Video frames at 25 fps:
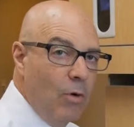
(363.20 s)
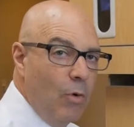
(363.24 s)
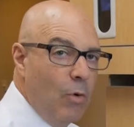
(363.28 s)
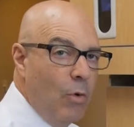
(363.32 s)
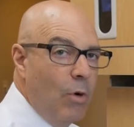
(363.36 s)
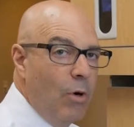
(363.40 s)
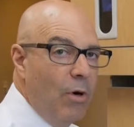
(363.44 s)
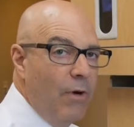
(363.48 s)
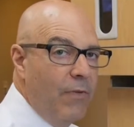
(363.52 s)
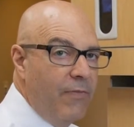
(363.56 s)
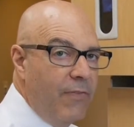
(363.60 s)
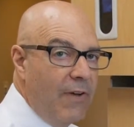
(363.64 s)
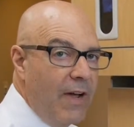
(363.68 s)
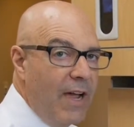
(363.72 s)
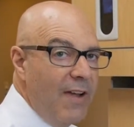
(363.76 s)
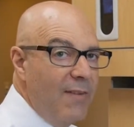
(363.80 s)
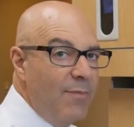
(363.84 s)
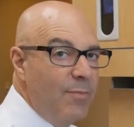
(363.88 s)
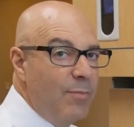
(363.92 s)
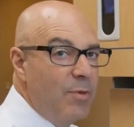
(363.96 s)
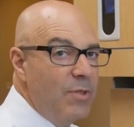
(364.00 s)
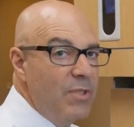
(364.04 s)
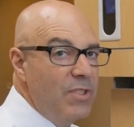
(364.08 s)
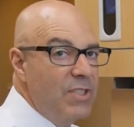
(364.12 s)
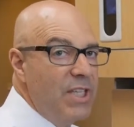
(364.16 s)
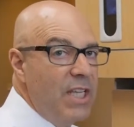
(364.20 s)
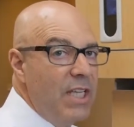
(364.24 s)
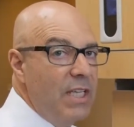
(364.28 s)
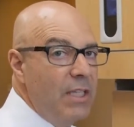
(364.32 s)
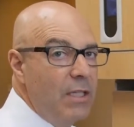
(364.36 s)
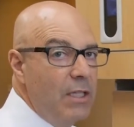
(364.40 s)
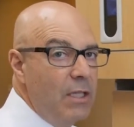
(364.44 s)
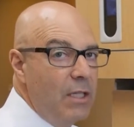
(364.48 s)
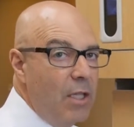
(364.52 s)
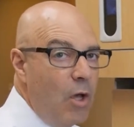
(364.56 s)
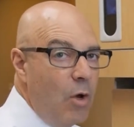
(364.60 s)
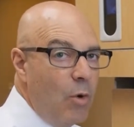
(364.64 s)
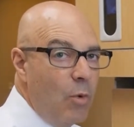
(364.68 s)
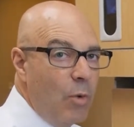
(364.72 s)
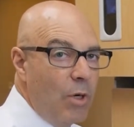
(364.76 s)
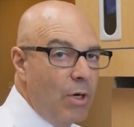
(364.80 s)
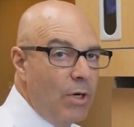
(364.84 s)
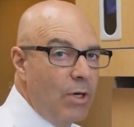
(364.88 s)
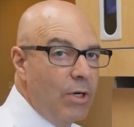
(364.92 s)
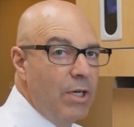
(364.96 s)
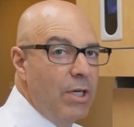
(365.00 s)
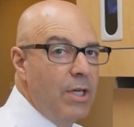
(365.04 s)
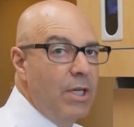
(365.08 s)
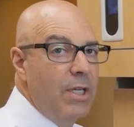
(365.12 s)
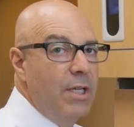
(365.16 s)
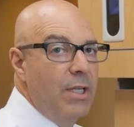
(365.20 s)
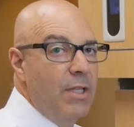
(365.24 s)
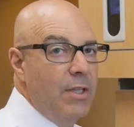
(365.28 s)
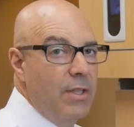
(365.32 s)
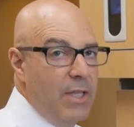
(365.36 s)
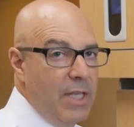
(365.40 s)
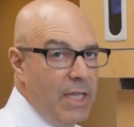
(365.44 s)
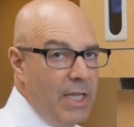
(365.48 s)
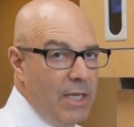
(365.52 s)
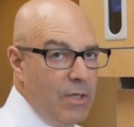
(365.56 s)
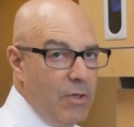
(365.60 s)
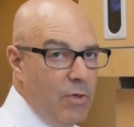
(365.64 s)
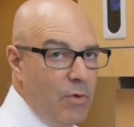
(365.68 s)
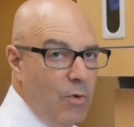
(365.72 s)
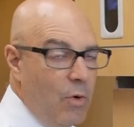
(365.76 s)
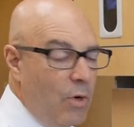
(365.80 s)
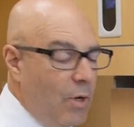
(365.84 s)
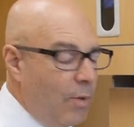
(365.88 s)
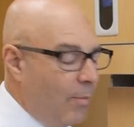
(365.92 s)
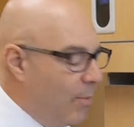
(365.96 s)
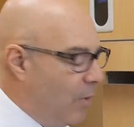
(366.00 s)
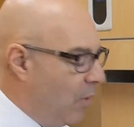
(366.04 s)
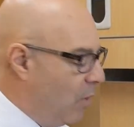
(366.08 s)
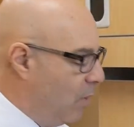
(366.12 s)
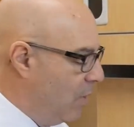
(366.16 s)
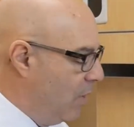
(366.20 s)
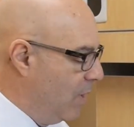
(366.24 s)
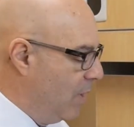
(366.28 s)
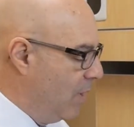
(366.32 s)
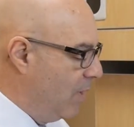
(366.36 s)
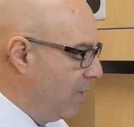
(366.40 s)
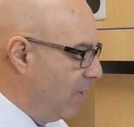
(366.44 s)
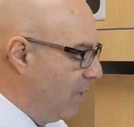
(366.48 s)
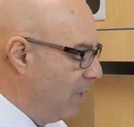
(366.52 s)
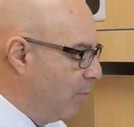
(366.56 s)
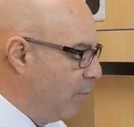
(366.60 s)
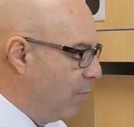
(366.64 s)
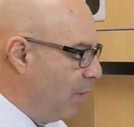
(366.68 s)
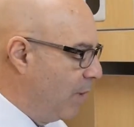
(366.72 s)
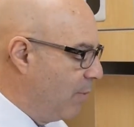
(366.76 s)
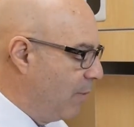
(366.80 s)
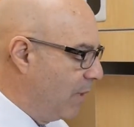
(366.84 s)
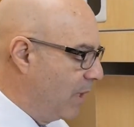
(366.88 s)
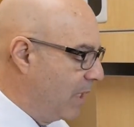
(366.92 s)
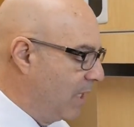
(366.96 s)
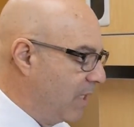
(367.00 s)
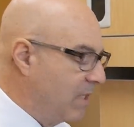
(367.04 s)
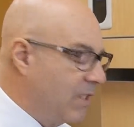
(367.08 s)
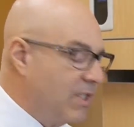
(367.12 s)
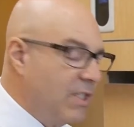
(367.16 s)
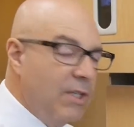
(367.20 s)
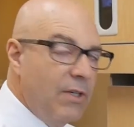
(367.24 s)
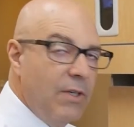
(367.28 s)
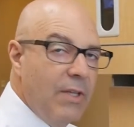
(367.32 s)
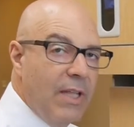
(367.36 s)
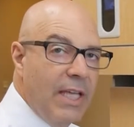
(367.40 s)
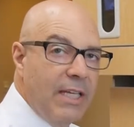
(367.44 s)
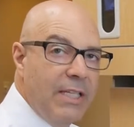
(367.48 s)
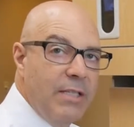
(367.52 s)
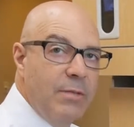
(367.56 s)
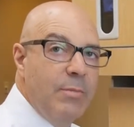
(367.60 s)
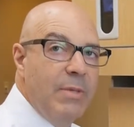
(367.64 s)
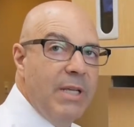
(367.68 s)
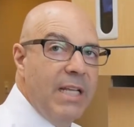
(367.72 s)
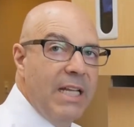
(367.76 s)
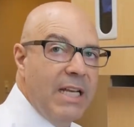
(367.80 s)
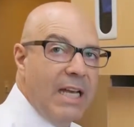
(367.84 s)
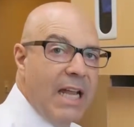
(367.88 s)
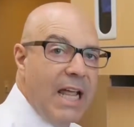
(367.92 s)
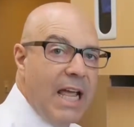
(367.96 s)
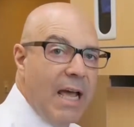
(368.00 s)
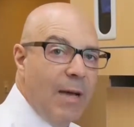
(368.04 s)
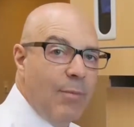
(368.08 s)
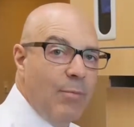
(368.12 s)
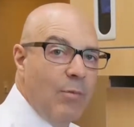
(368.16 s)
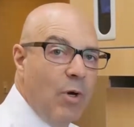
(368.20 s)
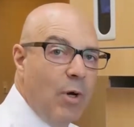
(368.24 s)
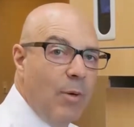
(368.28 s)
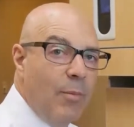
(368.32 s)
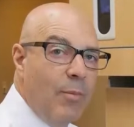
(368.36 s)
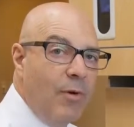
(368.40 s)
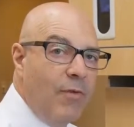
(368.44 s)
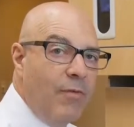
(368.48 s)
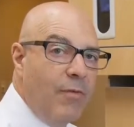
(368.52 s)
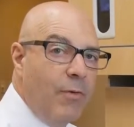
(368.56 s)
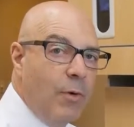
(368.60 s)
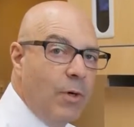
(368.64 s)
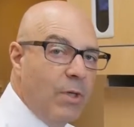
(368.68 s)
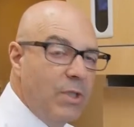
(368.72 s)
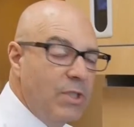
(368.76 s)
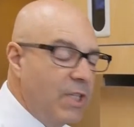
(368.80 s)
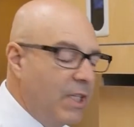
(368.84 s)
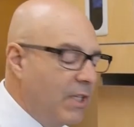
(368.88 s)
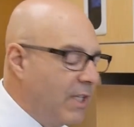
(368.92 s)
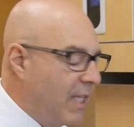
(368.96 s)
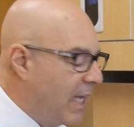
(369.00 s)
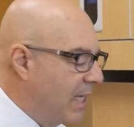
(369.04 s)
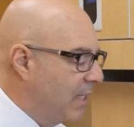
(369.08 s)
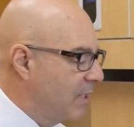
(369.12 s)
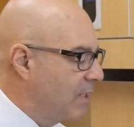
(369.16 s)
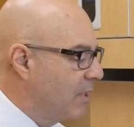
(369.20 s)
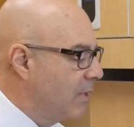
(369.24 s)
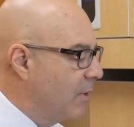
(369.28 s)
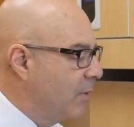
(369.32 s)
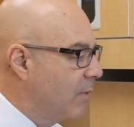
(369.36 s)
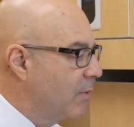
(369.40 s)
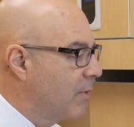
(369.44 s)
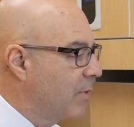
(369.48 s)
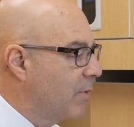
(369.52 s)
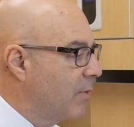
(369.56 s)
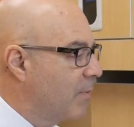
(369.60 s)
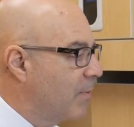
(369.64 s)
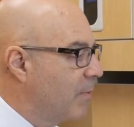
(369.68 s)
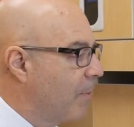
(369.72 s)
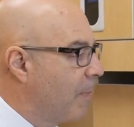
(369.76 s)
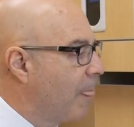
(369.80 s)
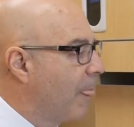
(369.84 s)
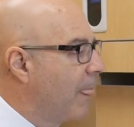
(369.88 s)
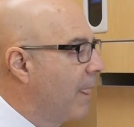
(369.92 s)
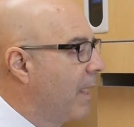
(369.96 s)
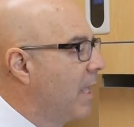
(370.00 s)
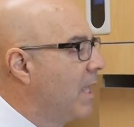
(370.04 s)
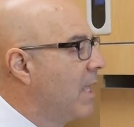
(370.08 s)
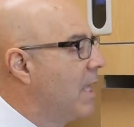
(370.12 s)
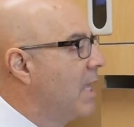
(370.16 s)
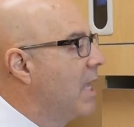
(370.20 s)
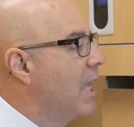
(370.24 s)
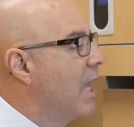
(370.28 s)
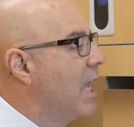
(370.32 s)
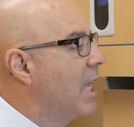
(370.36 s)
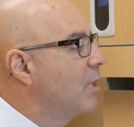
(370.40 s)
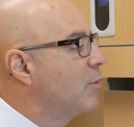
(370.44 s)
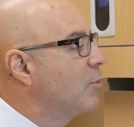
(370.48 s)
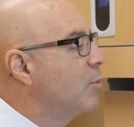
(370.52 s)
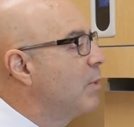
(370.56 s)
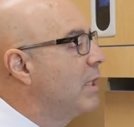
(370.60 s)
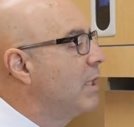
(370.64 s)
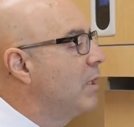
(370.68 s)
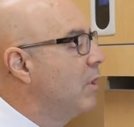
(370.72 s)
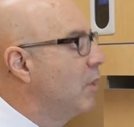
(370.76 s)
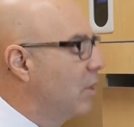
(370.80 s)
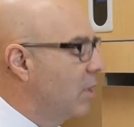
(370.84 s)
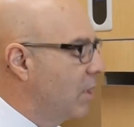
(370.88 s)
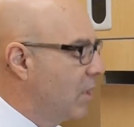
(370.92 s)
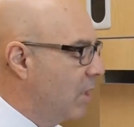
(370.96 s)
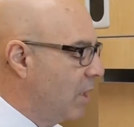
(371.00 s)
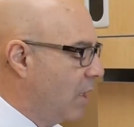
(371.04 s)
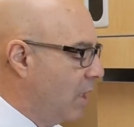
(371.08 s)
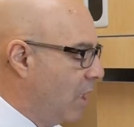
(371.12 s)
or 5% lower than normal, then we would consider that to be an abnormal force on that tooth. As we look